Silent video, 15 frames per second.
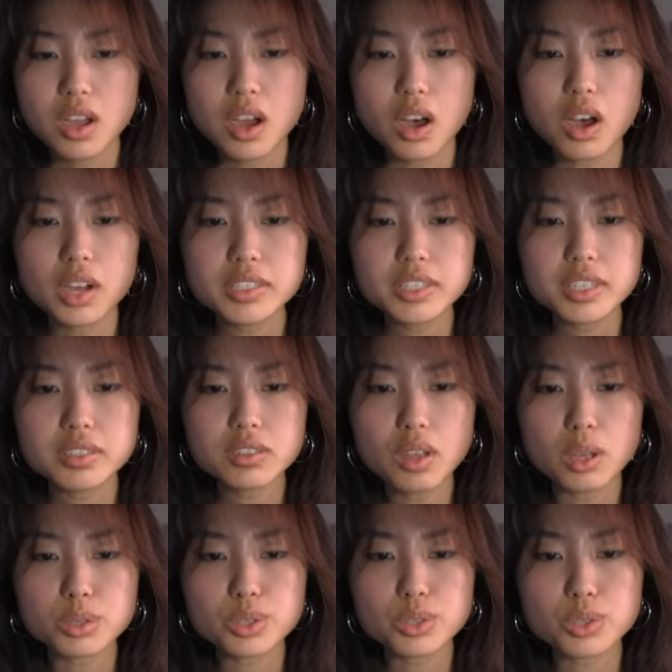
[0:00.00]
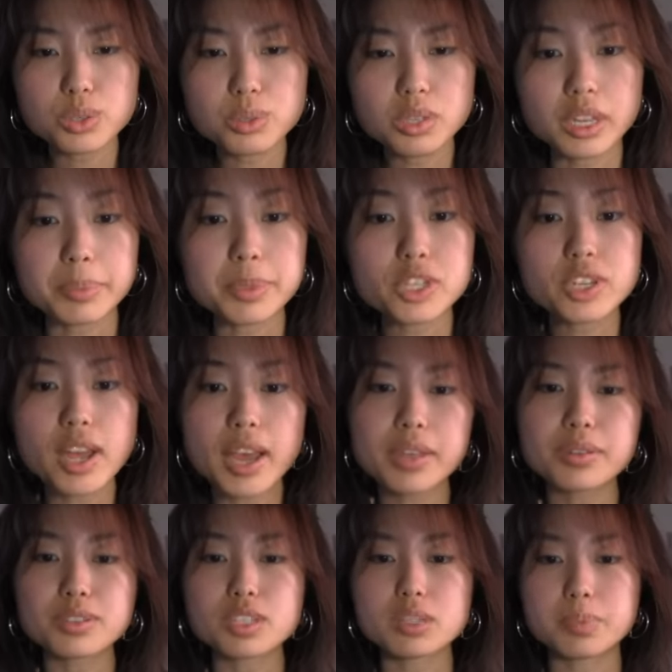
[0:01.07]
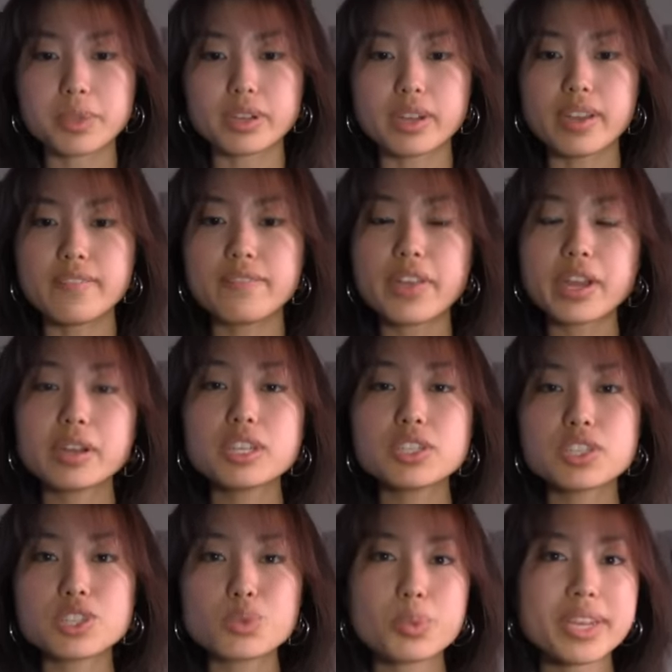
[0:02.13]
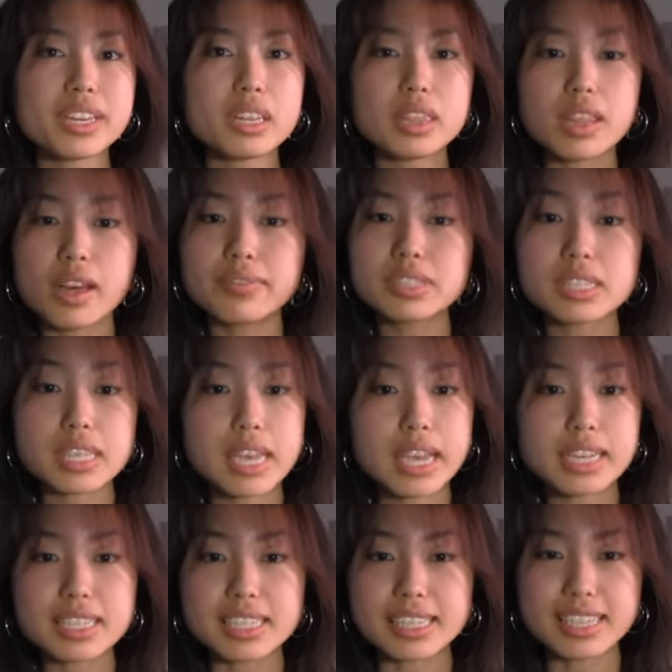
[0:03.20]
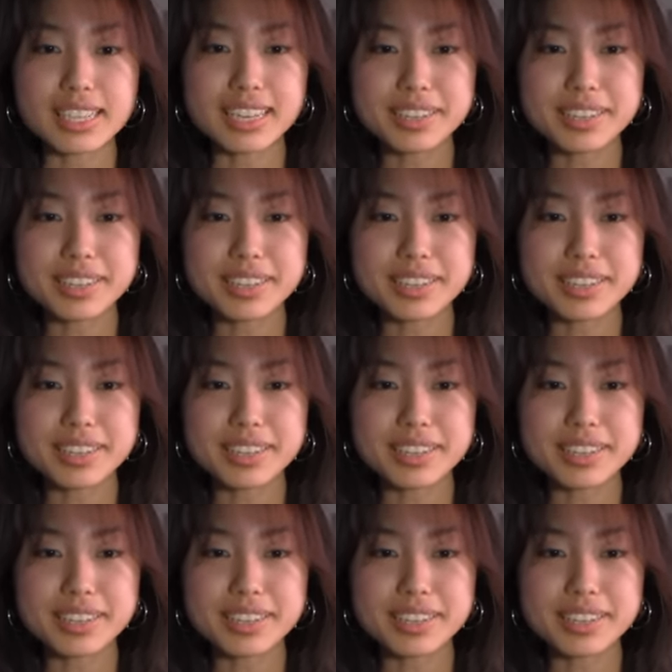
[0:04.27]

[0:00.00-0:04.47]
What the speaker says: Haunted dolls, Tulip, child spirit, very sweet, loves candy.